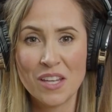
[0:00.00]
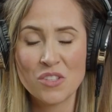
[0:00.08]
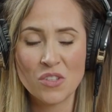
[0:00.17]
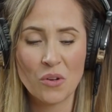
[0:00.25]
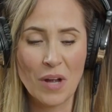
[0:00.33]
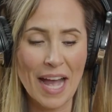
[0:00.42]

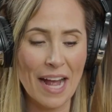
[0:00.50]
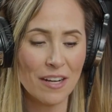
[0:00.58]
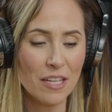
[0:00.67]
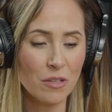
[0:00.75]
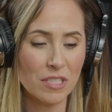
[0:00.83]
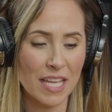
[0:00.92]
So how
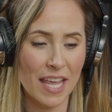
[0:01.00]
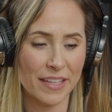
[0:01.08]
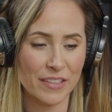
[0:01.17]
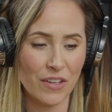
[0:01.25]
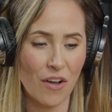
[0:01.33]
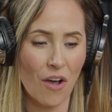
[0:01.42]
do you
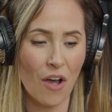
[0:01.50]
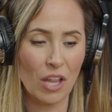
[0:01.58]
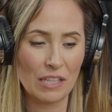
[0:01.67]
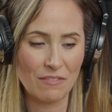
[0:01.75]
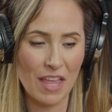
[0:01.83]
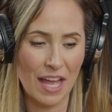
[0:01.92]
take
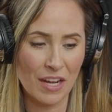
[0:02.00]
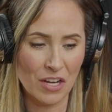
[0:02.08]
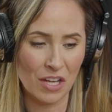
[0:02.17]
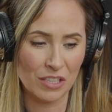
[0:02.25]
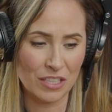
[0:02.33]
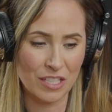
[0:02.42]
all of that
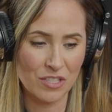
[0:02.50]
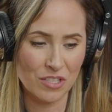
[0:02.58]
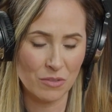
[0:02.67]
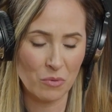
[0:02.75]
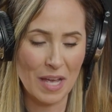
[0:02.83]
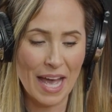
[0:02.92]

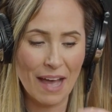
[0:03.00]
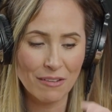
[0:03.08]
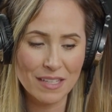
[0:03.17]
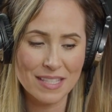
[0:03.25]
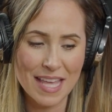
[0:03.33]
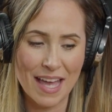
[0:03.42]
knowledge? Well, how
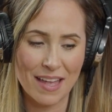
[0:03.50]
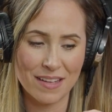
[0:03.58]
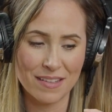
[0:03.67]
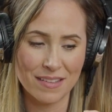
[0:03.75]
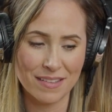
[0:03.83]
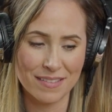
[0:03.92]
does that
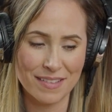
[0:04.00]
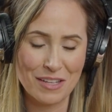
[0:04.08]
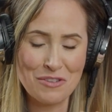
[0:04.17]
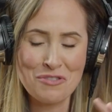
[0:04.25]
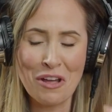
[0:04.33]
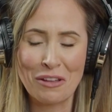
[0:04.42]

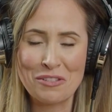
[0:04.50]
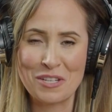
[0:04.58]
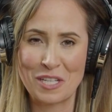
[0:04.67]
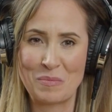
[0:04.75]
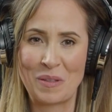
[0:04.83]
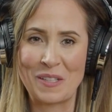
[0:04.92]
knowledge
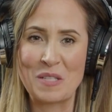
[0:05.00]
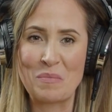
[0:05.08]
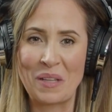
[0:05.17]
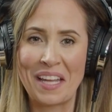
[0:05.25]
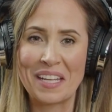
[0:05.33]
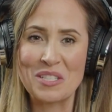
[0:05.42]
and experience
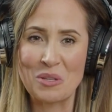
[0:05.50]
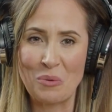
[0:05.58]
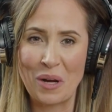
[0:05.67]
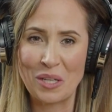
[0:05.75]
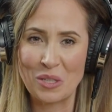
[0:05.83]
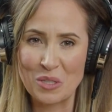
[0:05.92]
play into
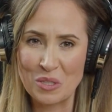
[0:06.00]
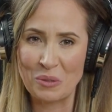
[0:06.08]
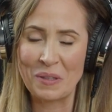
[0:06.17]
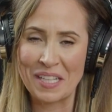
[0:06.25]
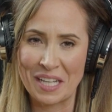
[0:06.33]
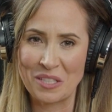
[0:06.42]
what you're
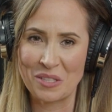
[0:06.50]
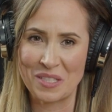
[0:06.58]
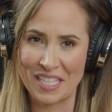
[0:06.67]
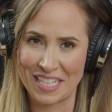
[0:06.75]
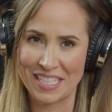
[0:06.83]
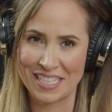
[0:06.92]
doing in your
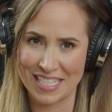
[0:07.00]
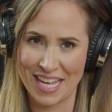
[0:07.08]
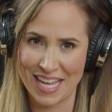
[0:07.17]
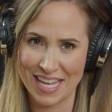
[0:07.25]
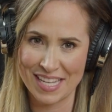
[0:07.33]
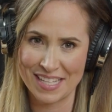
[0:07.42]

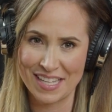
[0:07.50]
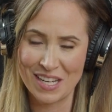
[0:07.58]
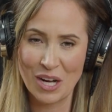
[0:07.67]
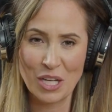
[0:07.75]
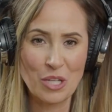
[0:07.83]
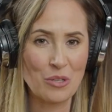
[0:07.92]
day-to-day?
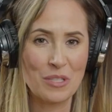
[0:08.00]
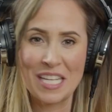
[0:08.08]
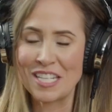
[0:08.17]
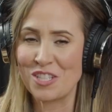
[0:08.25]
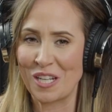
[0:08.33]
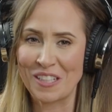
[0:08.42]
Are you
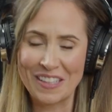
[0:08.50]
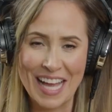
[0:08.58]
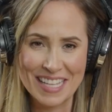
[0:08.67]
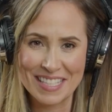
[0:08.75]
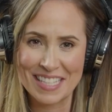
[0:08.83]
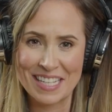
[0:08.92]
teaching
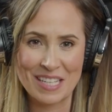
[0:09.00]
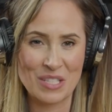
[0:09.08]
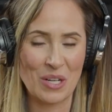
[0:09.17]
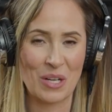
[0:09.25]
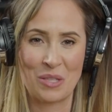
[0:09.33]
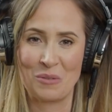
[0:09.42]

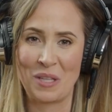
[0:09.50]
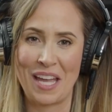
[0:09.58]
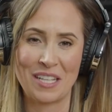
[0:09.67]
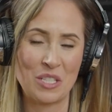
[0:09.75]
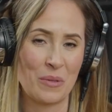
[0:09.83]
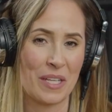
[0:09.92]
classes? Are you
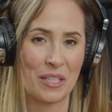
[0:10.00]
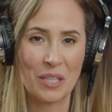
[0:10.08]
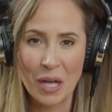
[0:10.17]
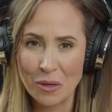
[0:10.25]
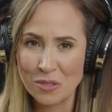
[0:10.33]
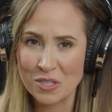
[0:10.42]
like doing
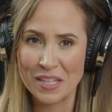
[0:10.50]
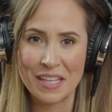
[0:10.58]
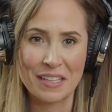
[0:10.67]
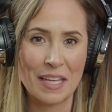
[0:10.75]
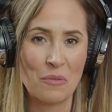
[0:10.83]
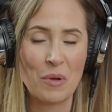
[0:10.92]

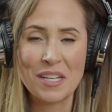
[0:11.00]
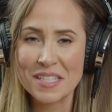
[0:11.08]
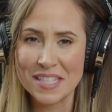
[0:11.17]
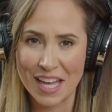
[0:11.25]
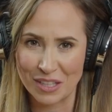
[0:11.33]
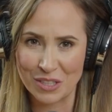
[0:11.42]
coaching? Like, what
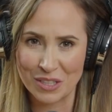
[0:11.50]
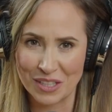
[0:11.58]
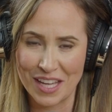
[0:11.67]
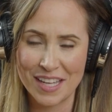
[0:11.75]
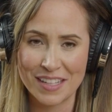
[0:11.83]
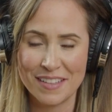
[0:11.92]
does that look
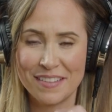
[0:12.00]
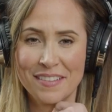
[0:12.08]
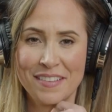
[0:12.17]
like?